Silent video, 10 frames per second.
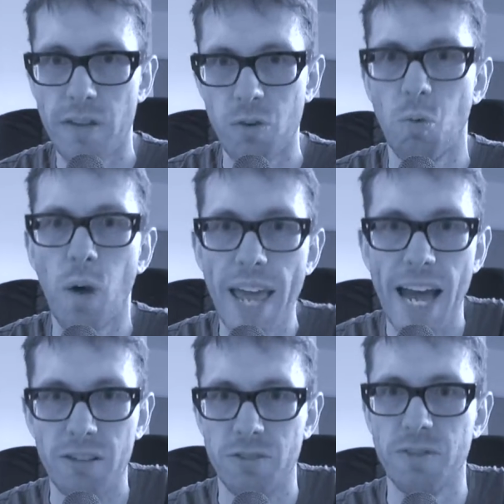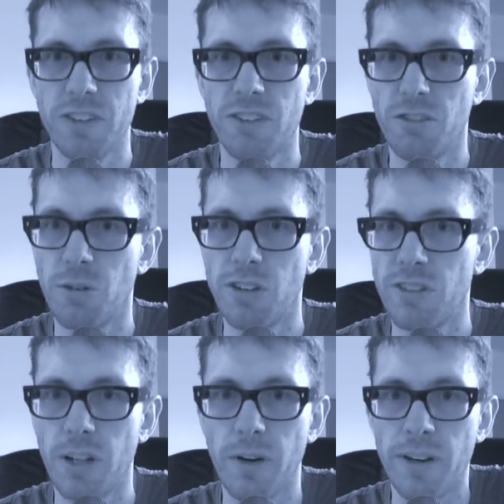way out of the
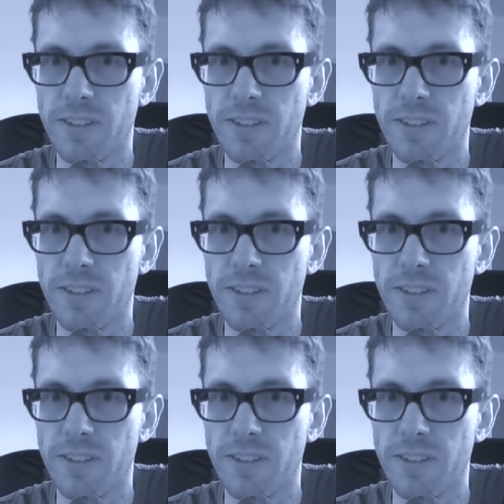situation there is.